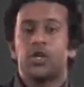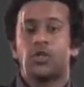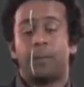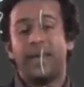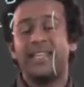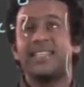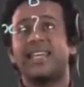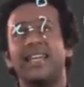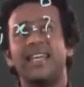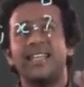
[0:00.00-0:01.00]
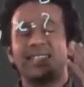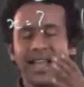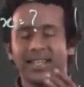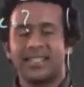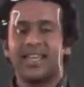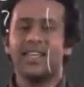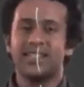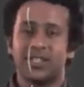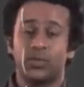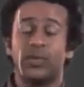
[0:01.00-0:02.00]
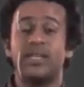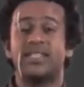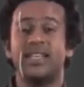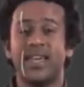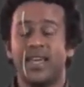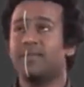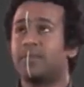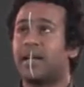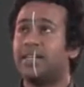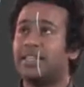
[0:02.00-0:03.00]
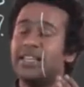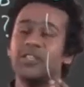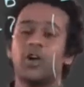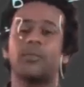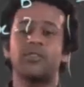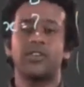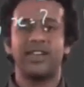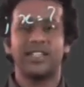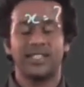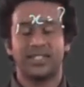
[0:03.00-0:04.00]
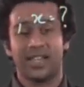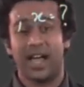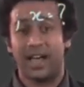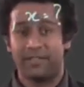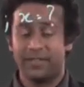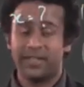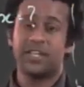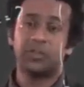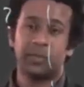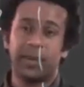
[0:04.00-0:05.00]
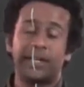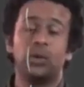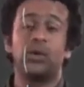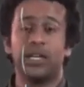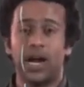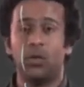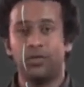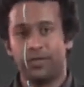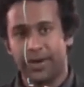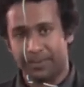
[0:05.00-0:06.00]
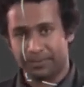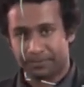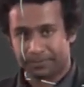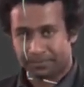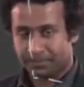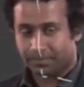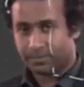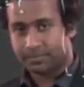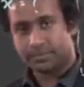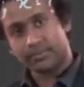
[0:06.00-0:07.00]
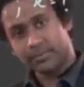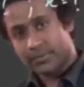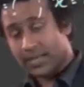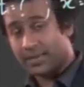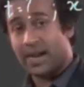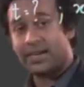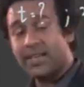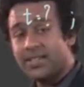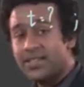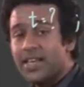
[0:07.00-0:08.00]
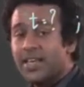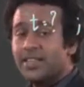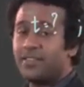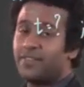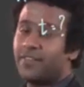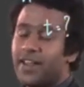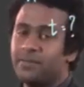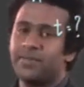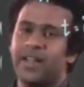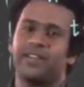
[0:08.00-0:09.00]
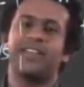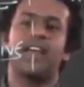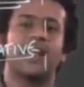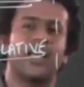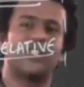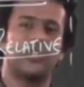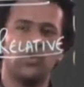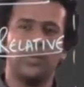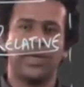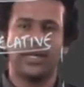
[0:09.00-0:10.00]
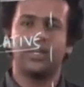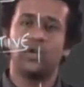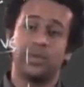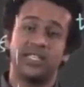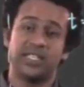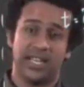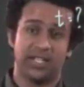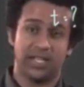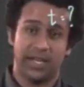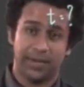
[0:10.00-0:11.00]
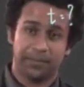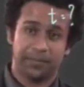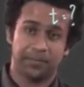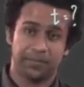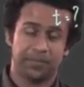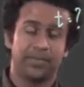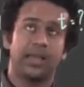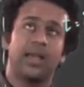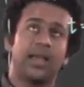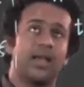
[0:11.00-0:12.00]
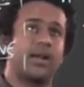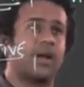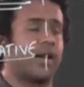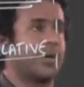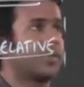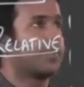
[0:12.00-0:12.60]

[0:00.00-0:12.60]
So basically in such cases, we say that these observations are with respect to ground frame. That is the frame that we are assuming to be stationary, right?